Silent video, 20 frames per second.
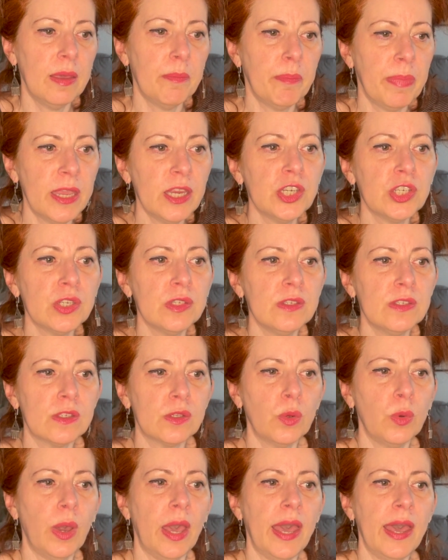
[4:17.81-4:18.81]
patients
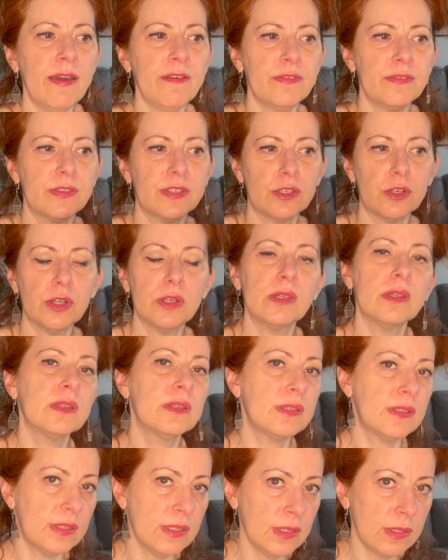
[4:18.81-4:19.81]
who have certain
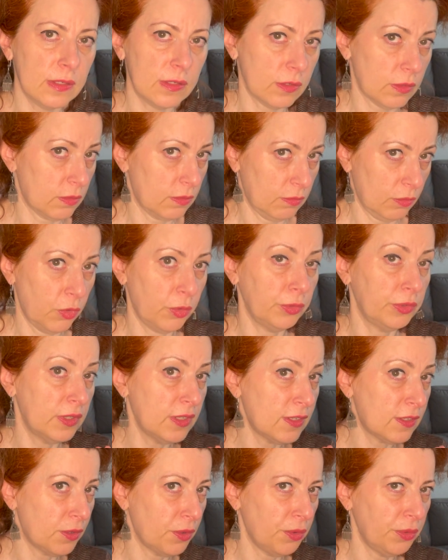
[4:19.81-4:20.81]
disease or
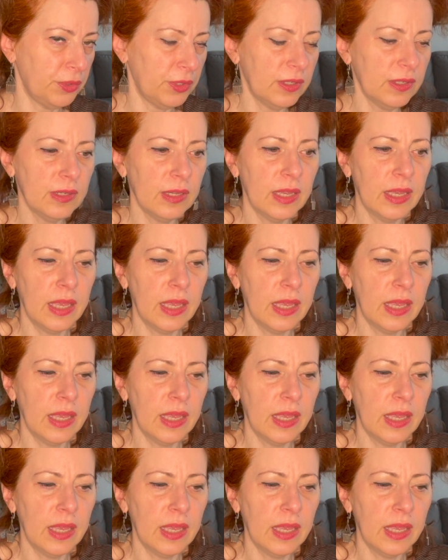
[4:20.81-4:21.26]
disorder